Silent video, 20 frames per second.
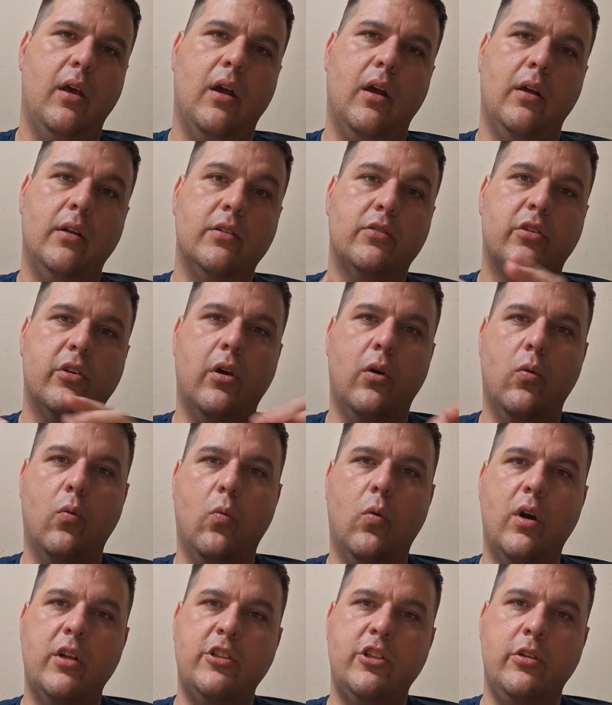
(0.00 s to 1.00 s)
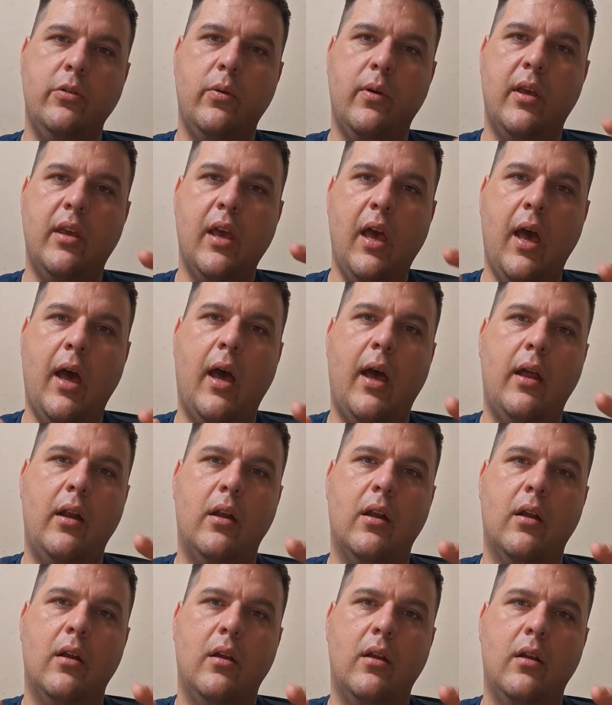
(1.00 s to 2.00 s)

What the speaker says: And so what you get